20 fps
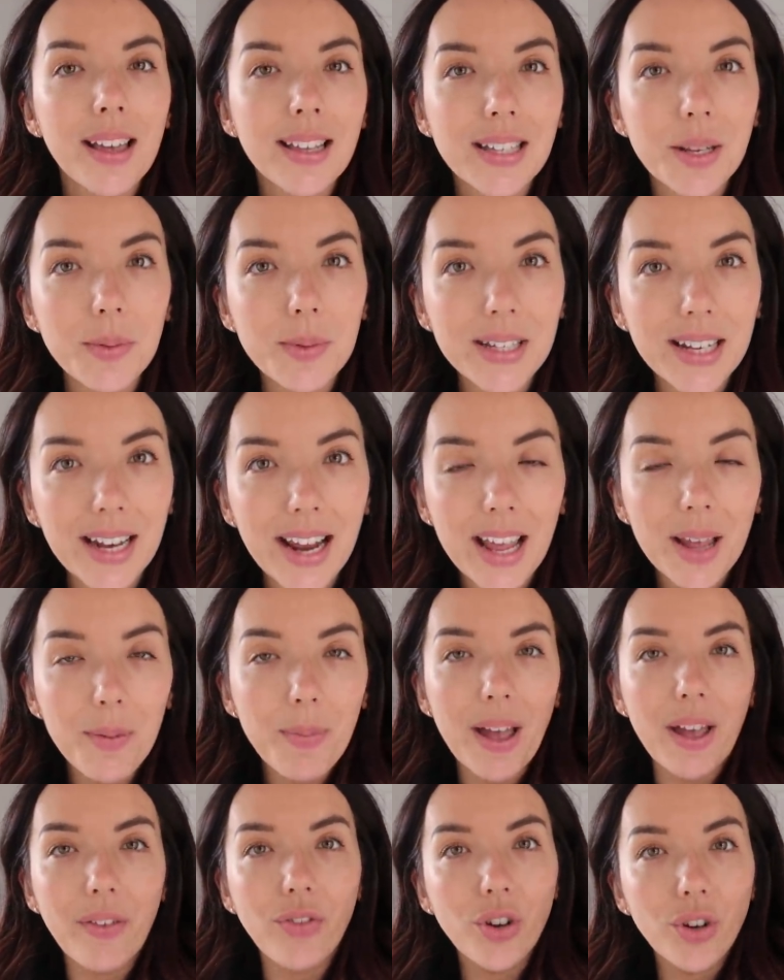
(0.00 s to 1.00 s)
subscribe
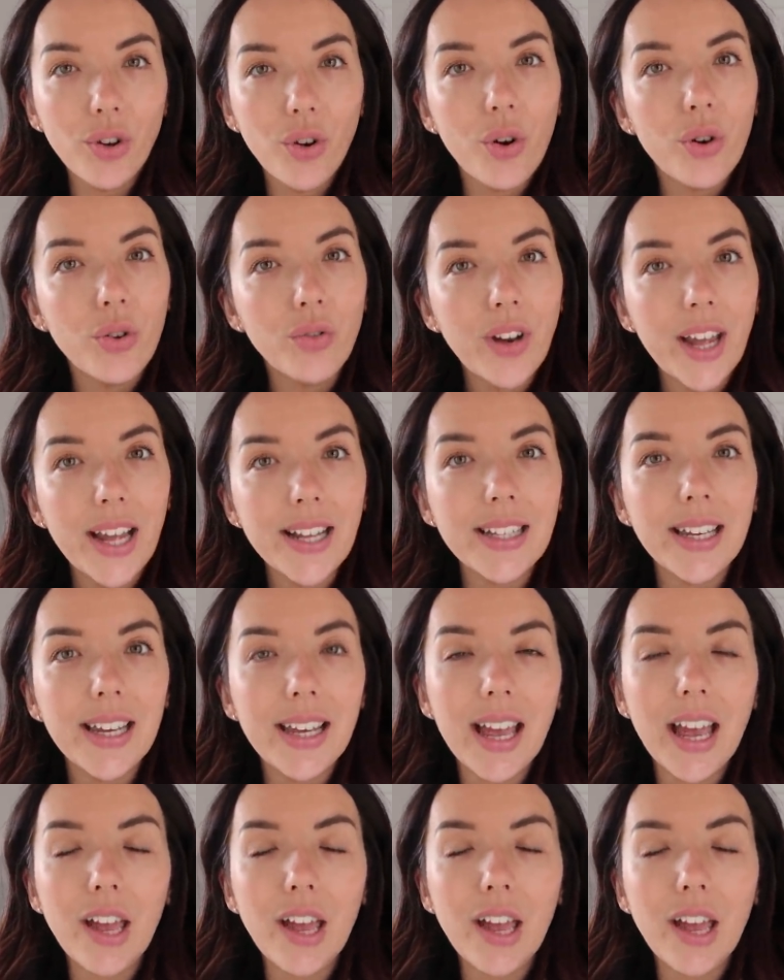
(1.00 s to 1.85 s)
if you're not already.